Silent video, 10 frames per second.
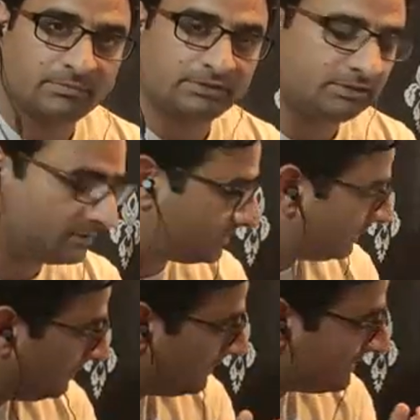This
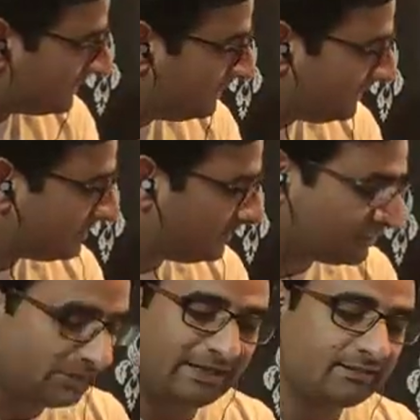Mrs. Bennet,
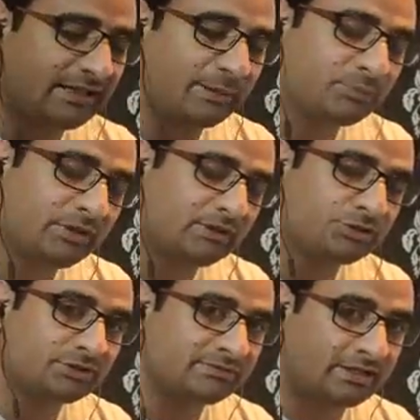she had an
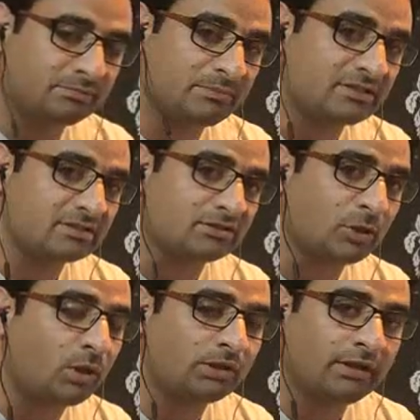apprehension that Mrs.
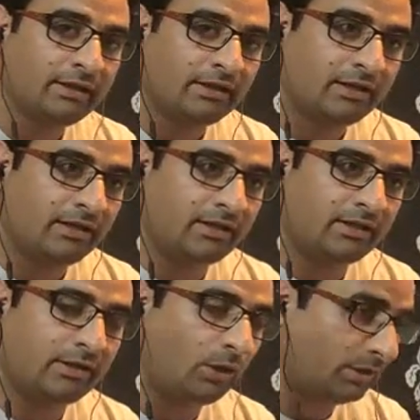Long
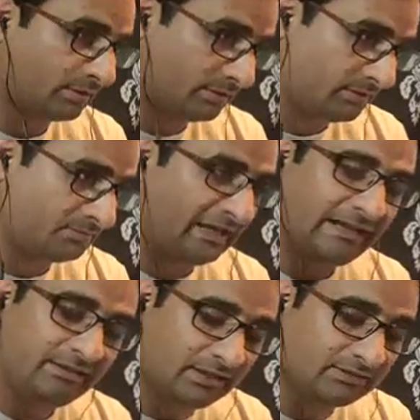or
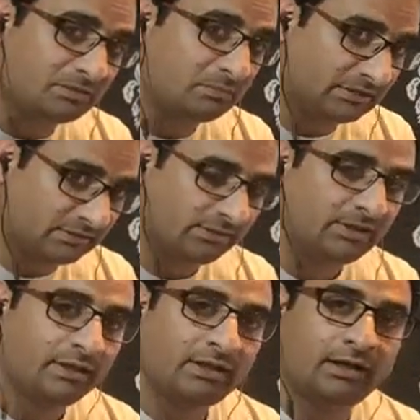any other mother
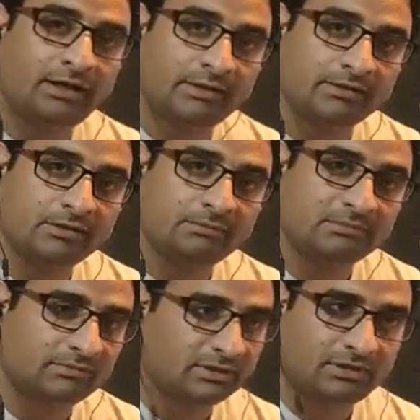
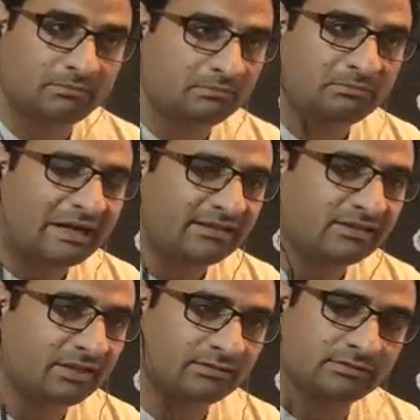might
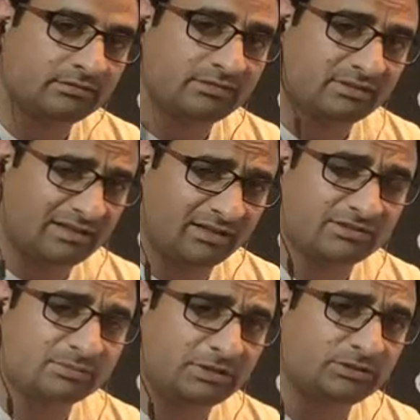get their
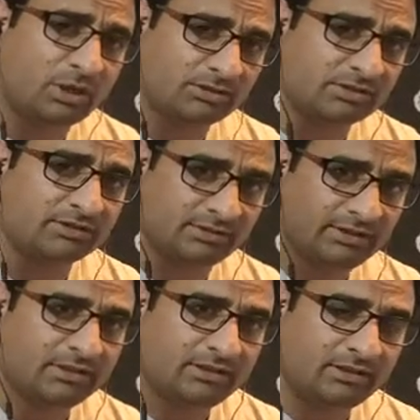eligible daughter
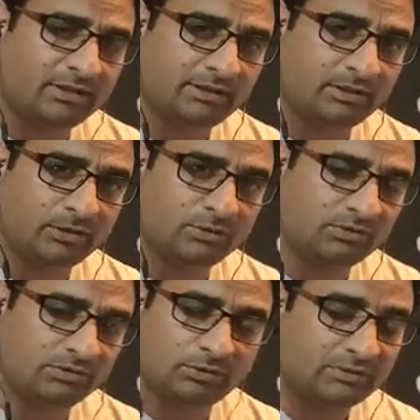
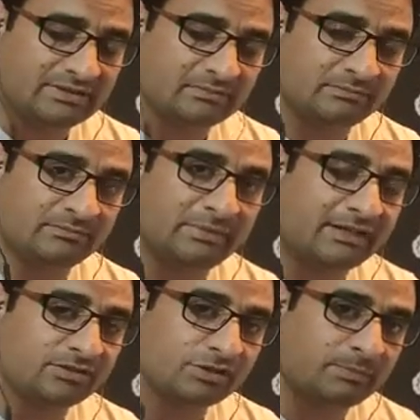who is
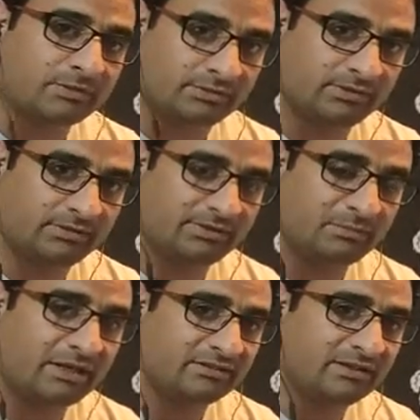marriageable. They
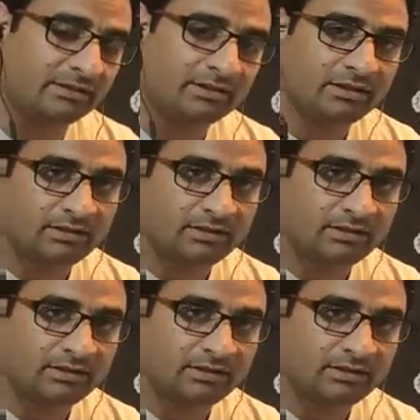might get